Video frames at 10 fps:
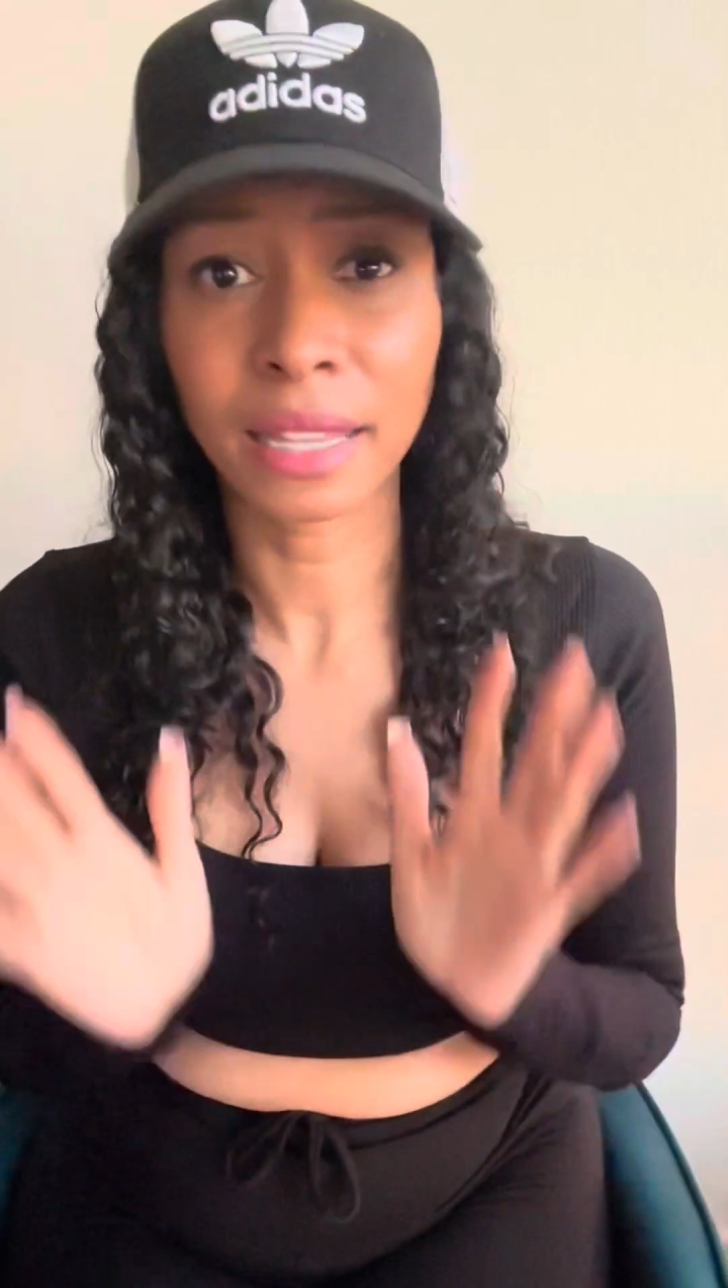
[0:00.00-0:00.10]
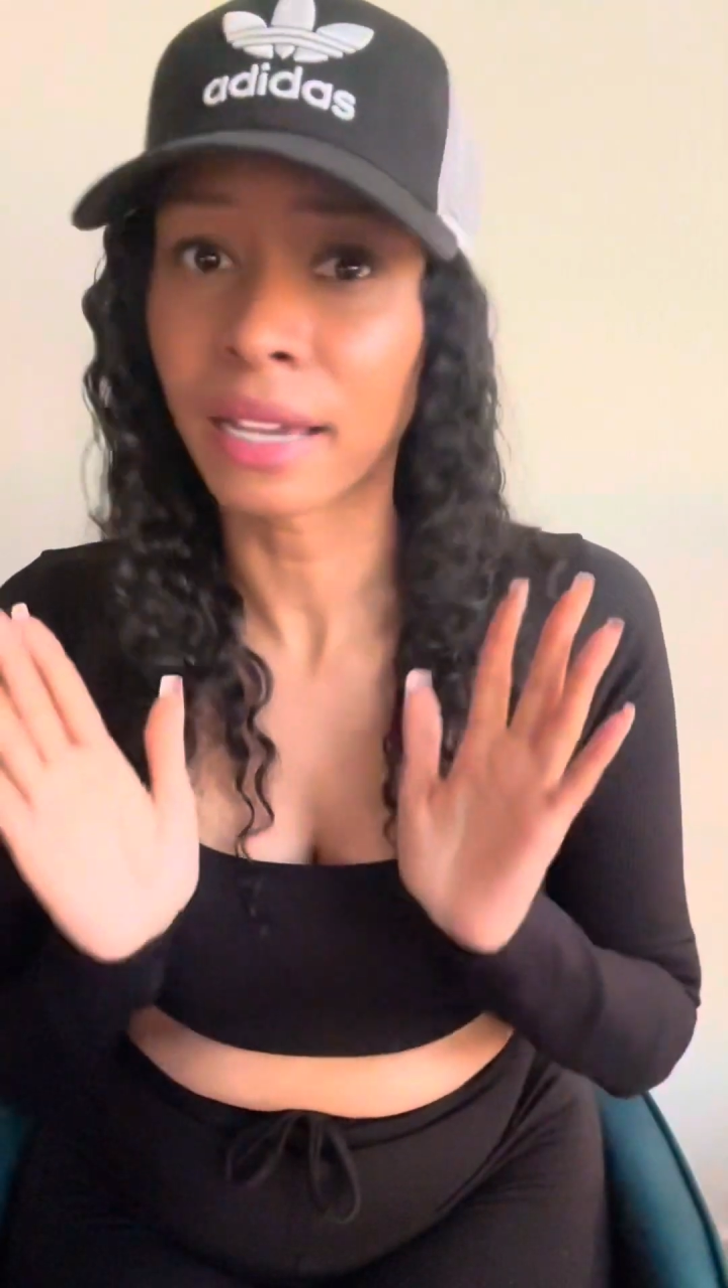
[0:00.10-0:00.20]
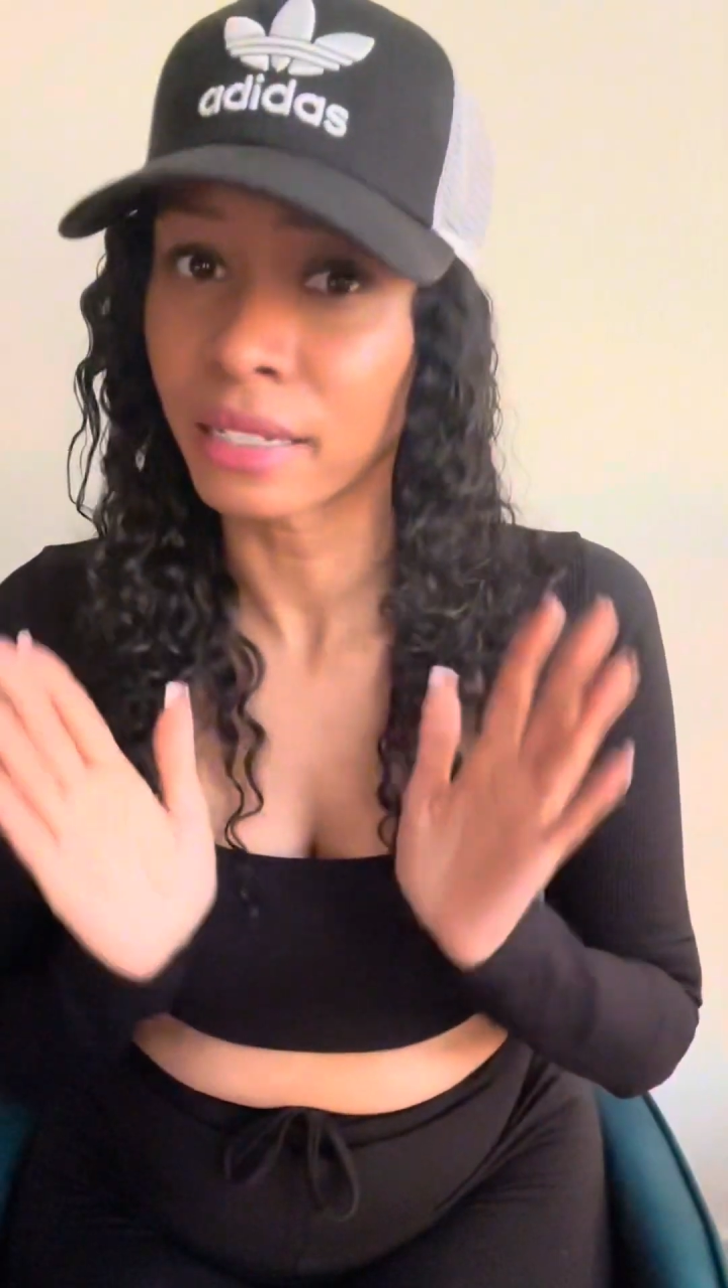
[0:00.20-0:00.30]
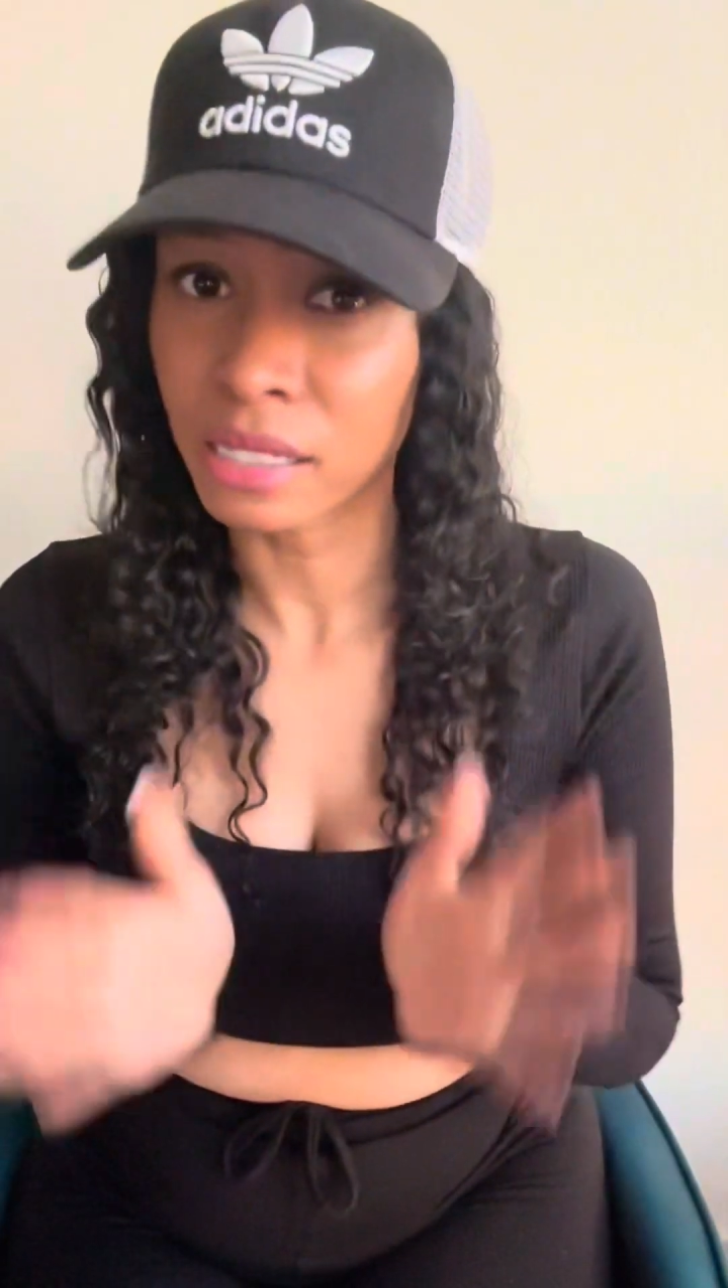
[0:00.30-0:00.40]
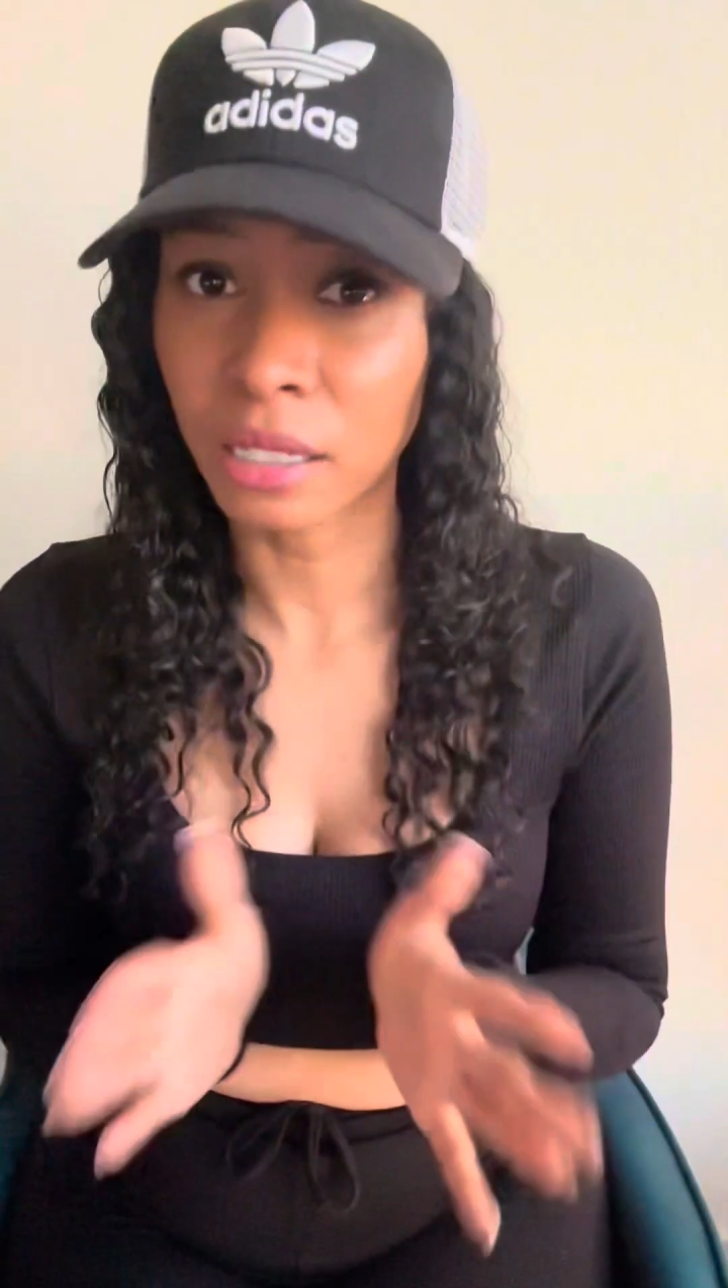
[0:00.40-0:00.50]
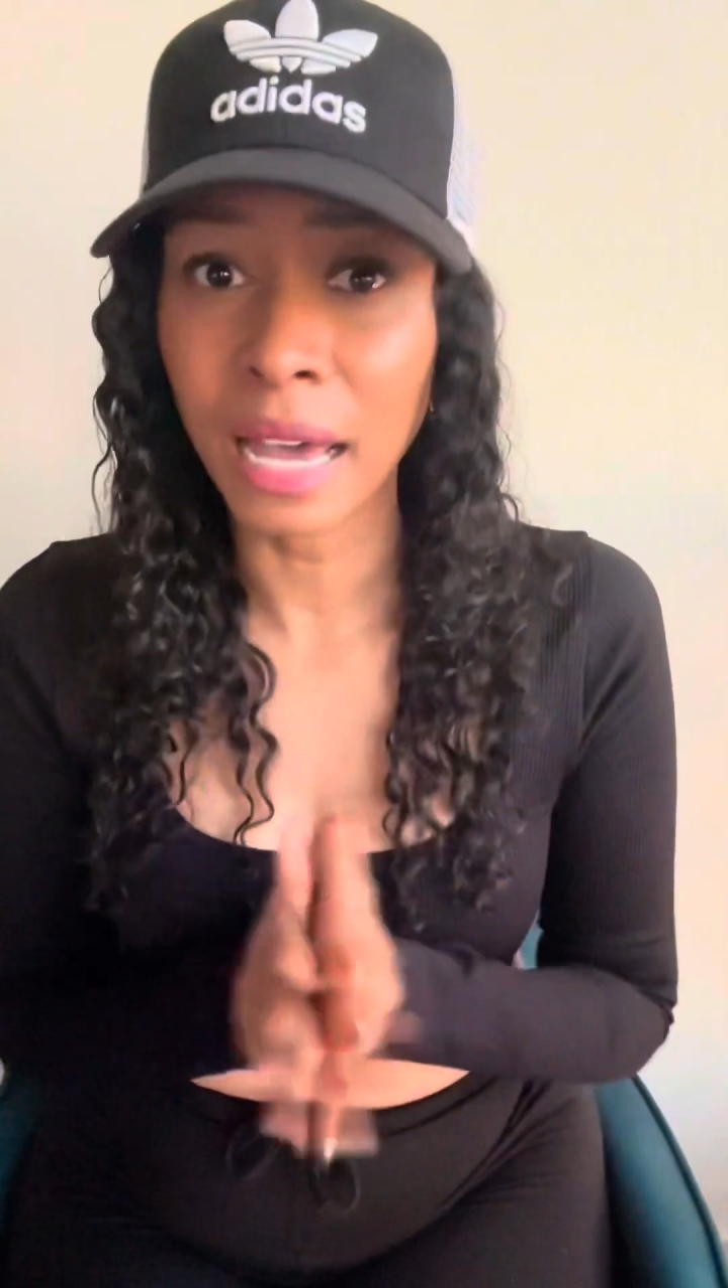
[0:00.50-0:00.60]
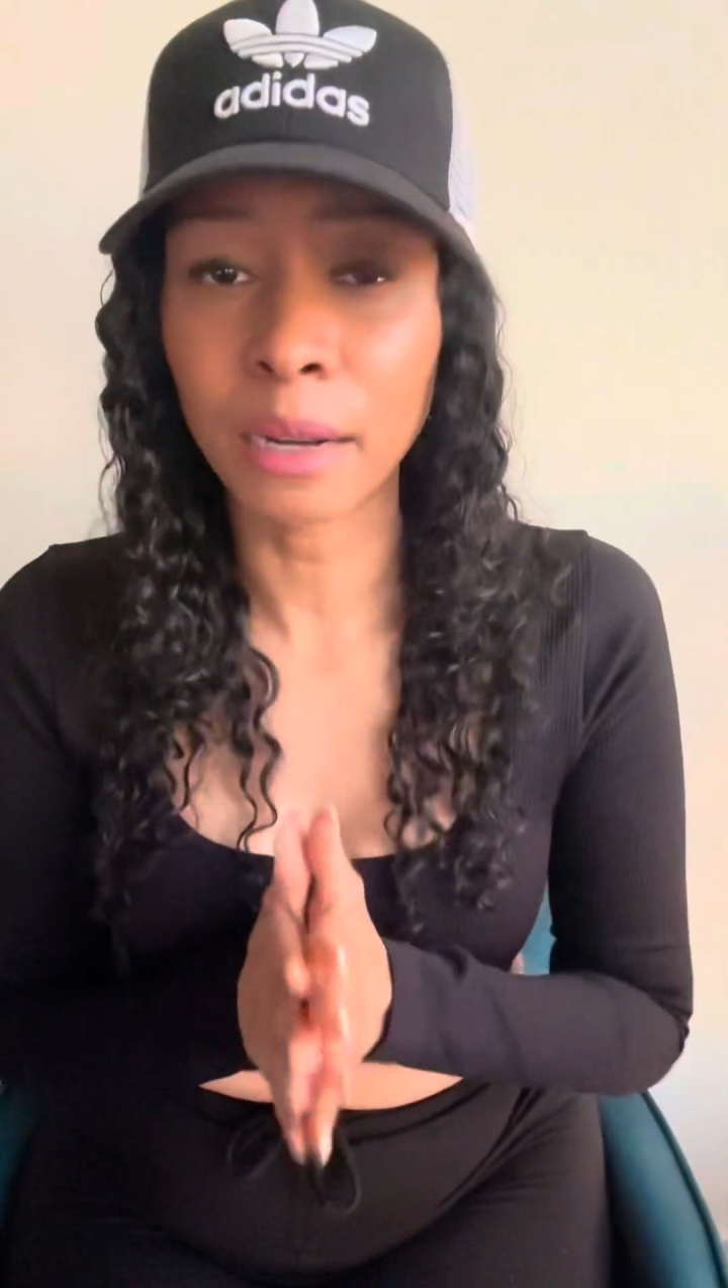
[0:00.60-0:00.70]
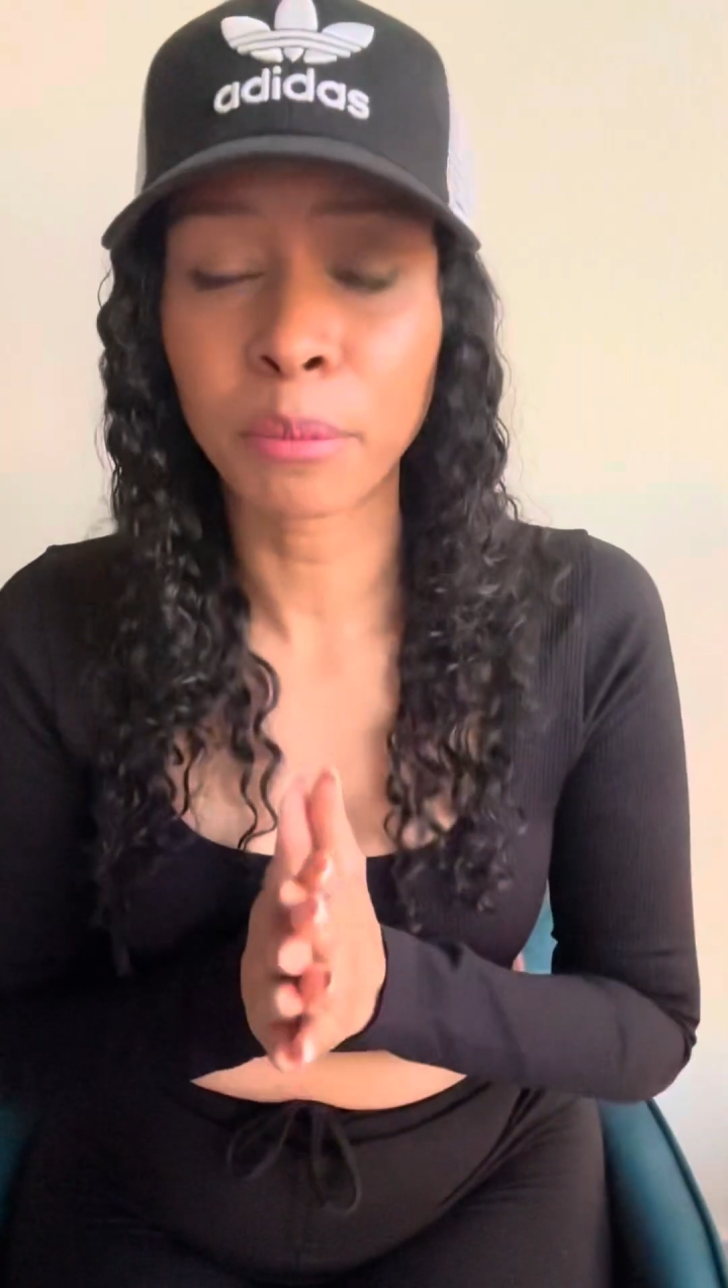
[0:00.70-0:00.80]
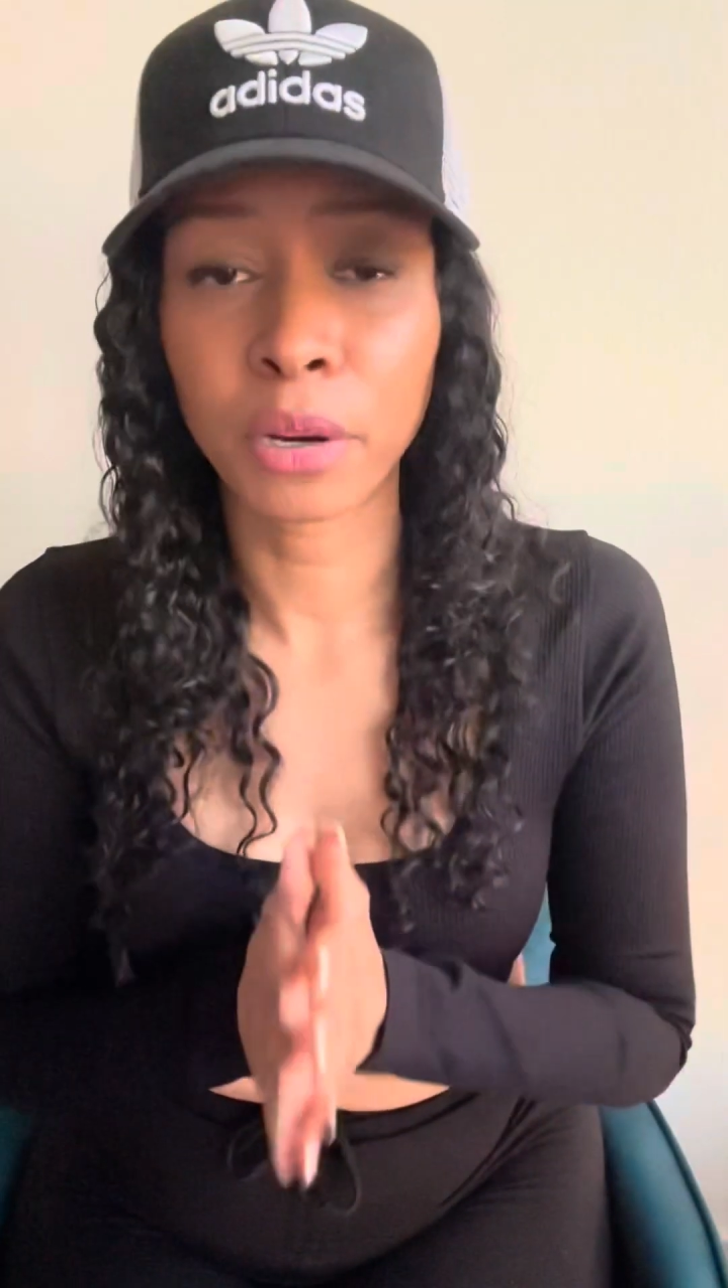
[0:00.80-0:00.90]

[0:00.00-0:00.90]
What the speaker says: Like it's a lot of